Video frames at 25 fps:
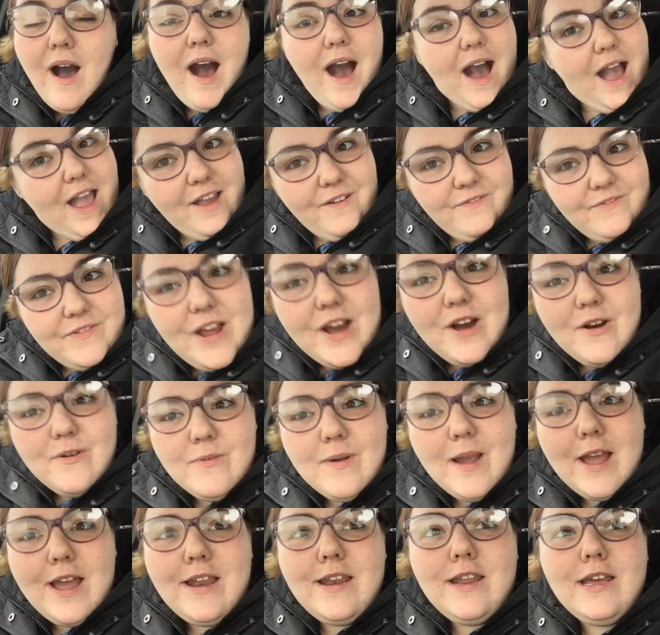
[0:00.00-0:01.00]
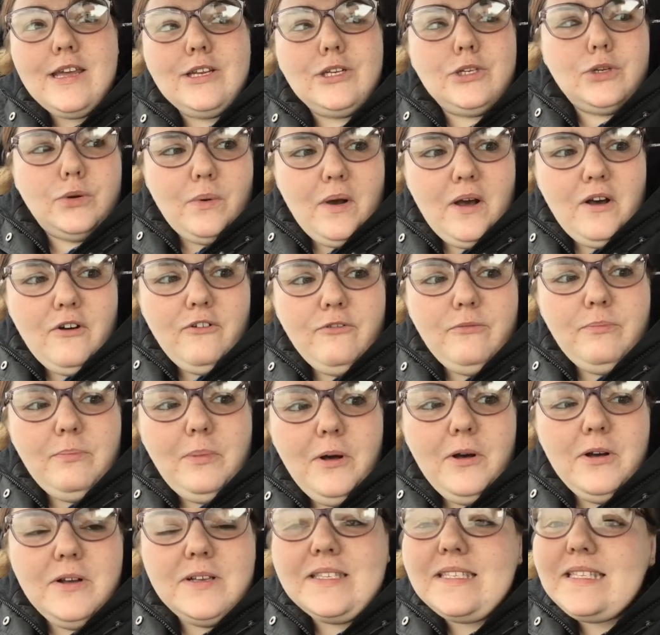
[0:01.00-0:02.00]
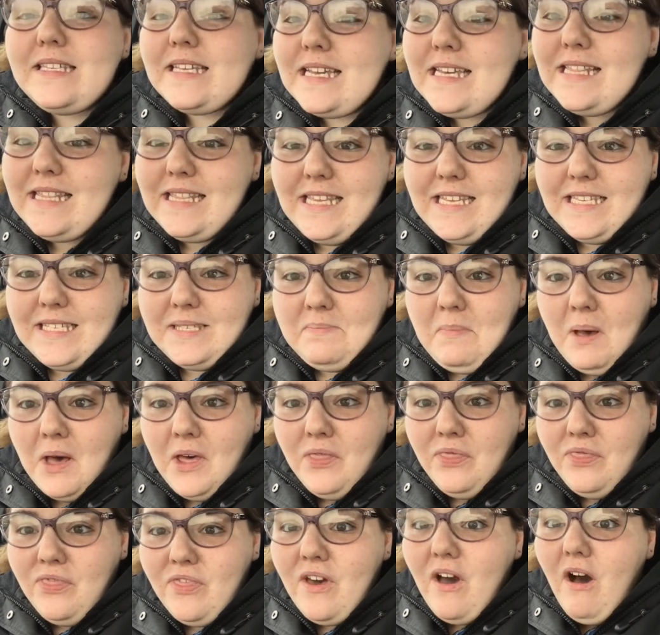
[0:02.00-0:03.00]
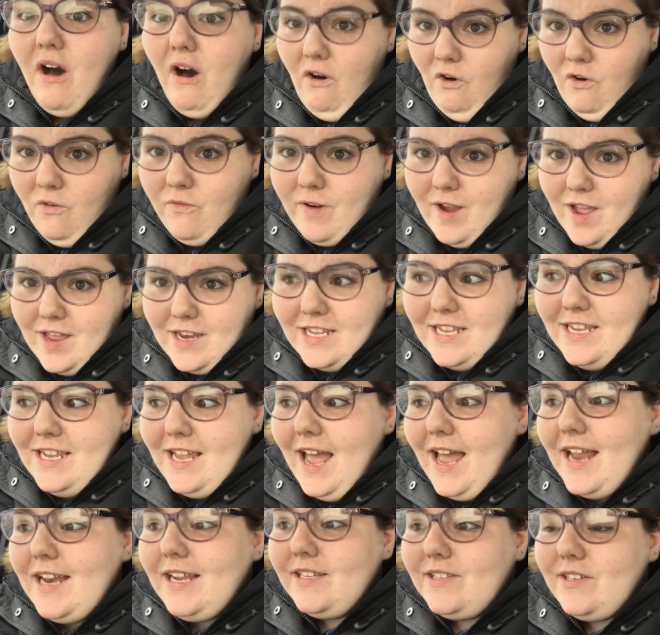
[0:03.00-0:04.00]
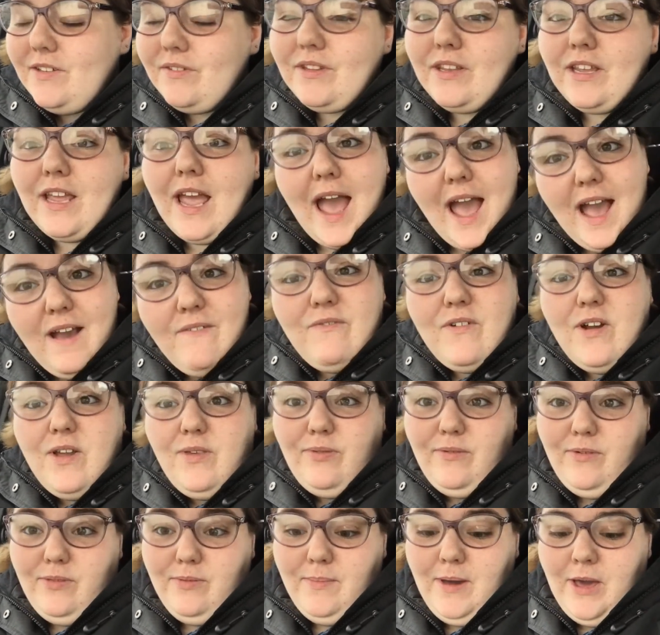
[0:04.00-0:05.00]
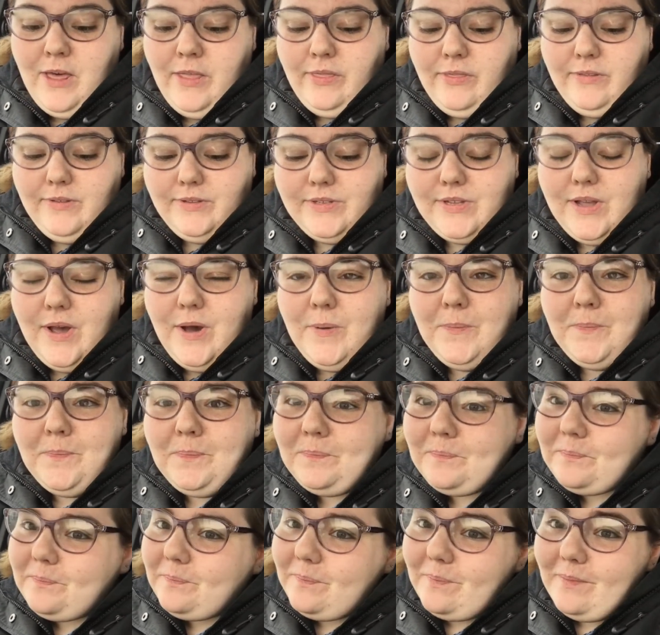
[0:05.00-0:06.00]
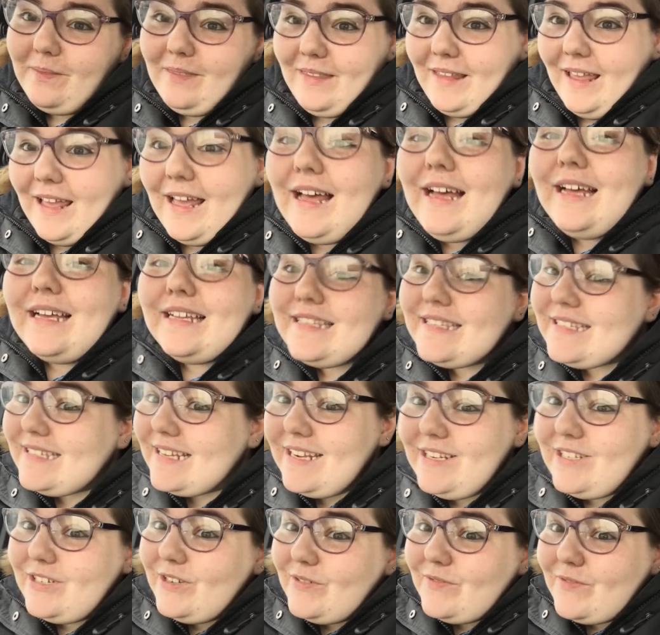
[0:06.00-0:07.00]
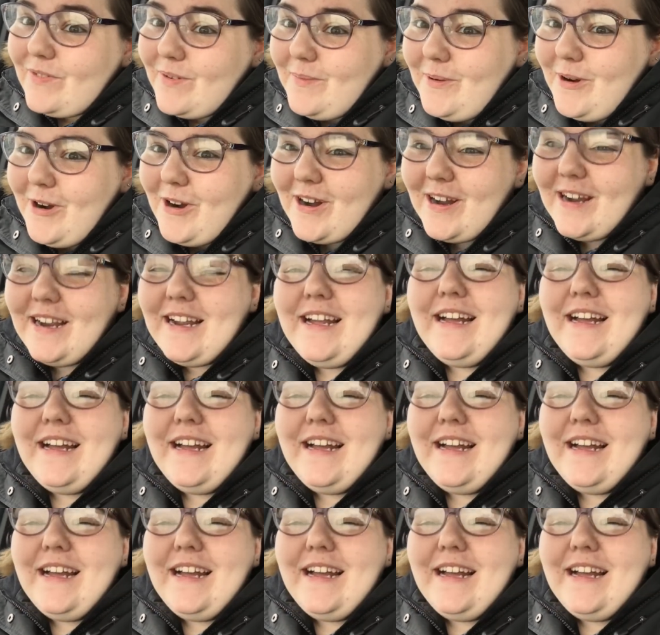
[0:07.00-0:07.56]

have now read 12 books this month already, and it's only halfway through the month, so stay tuned for more.